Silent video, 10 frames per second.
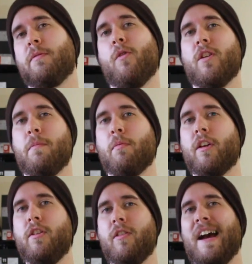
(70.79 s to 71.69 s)
I'm going to be
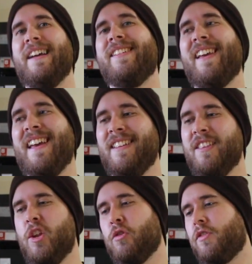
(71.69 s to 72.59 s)
bringing you guys a
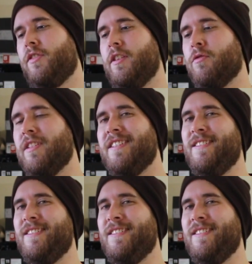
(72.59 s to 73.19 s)
little secret.